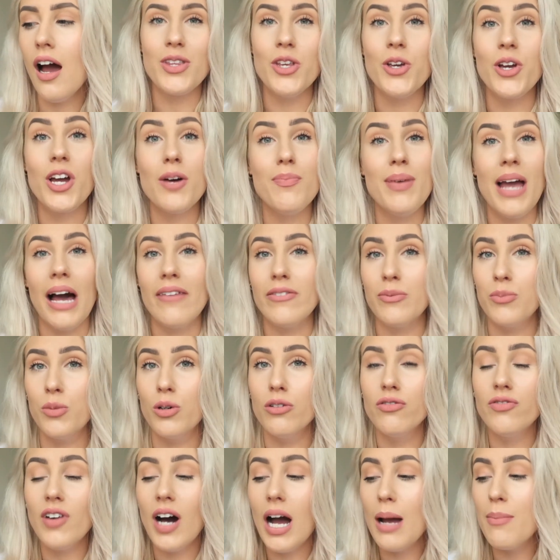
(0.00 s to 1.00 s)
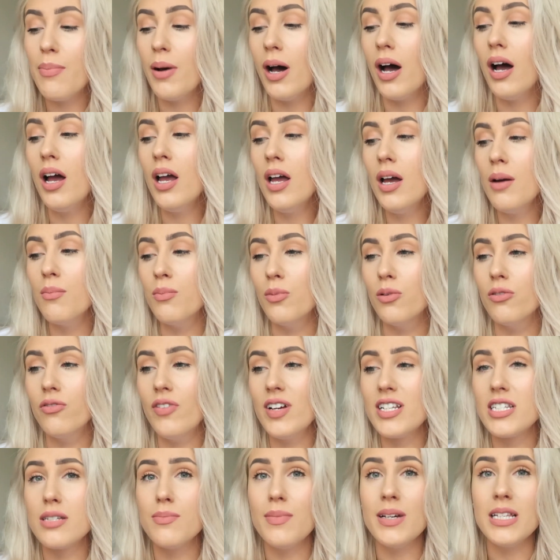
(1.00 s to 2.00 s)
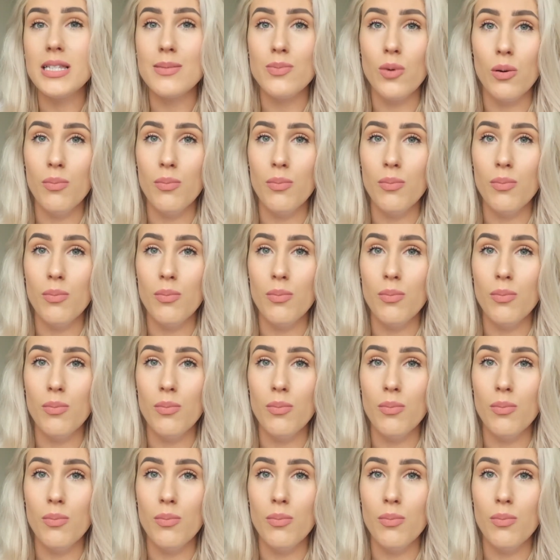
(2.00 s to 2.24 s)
You could be having more fibre, more vitamins,